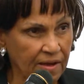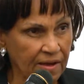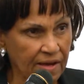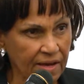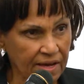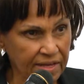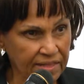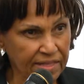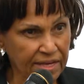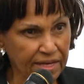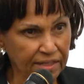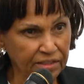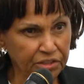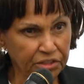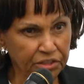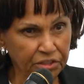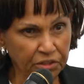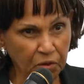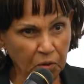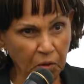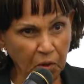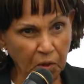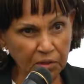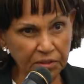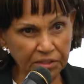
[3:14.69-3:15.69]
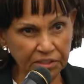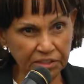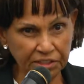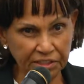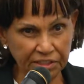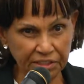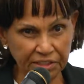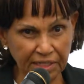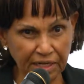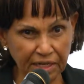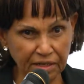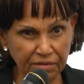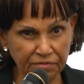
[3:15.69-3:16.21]
And then she calls
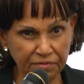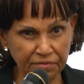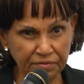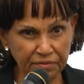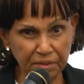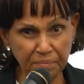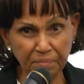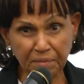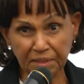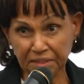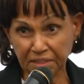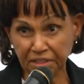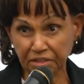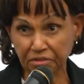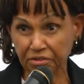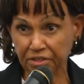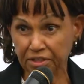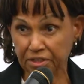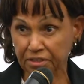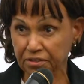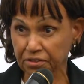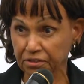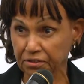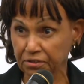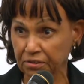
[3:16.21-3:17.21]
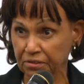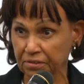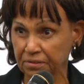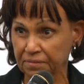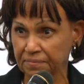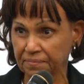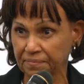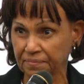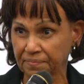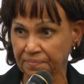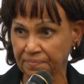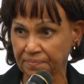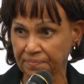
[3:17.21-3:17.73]
herself the material girl,
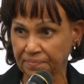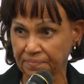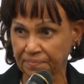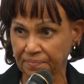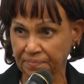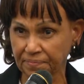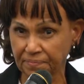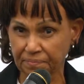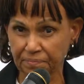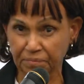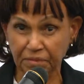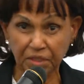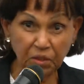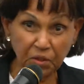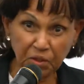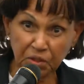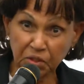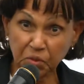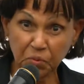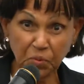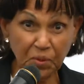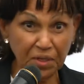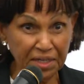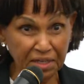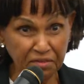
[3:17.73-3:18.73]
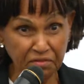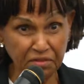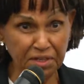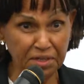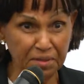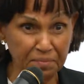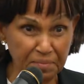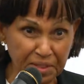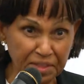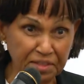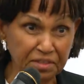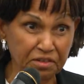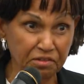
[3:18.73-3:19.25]
because we are living in a
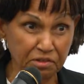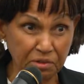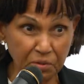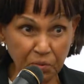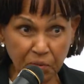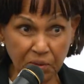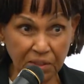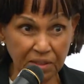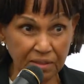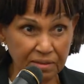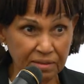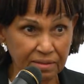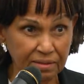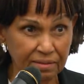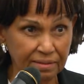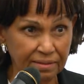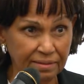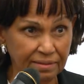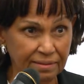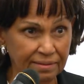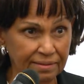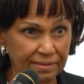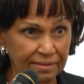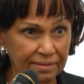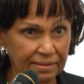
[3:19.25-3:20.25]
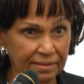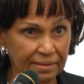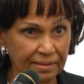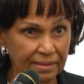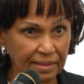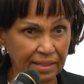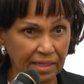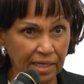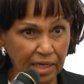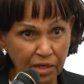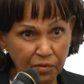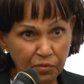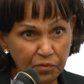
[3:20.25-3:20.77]
material world.
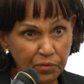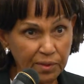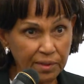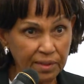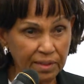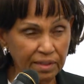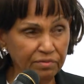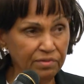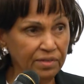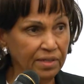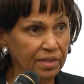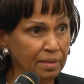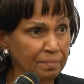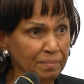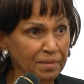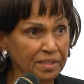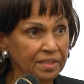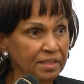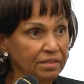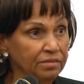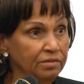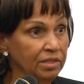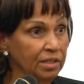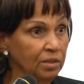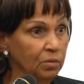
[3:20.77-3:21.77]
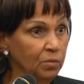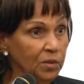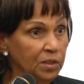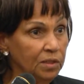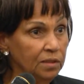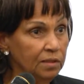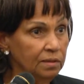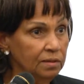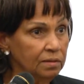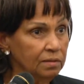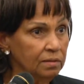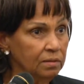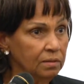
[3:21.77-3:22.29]
If we are living in a material
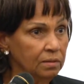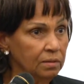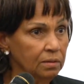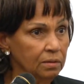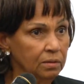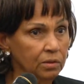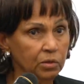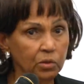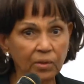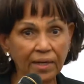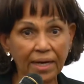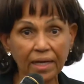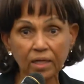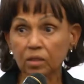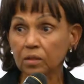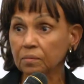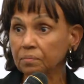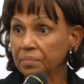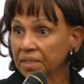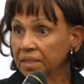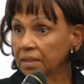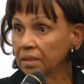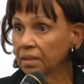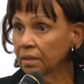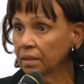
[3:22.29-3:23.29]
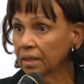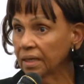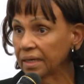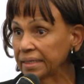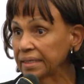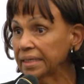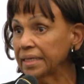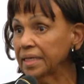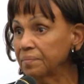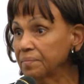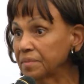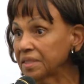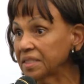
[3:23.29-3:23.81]
world, you cannot be an
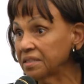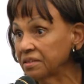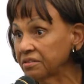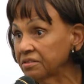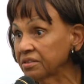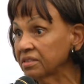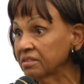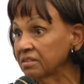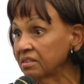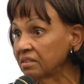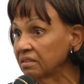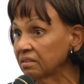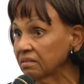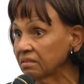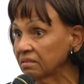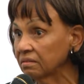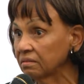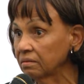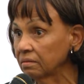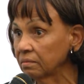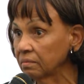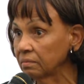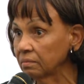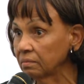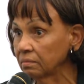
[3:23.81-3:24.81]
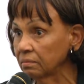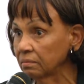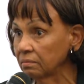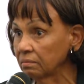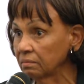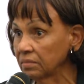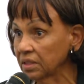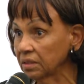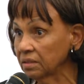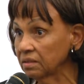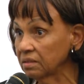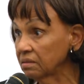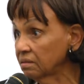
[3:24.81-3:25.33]
immaterial girl,
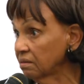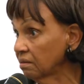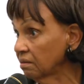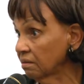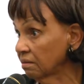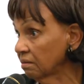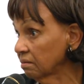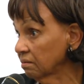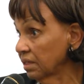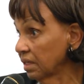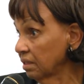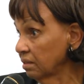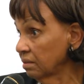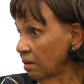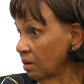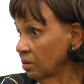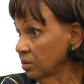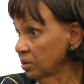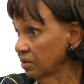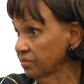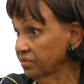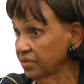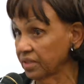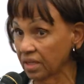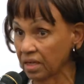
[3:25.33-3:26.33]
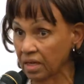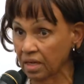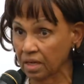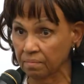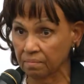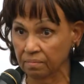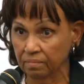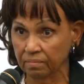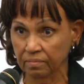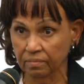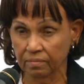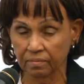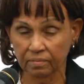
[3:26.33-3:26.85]
because you're then out of the
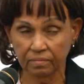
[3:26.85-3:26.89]
game.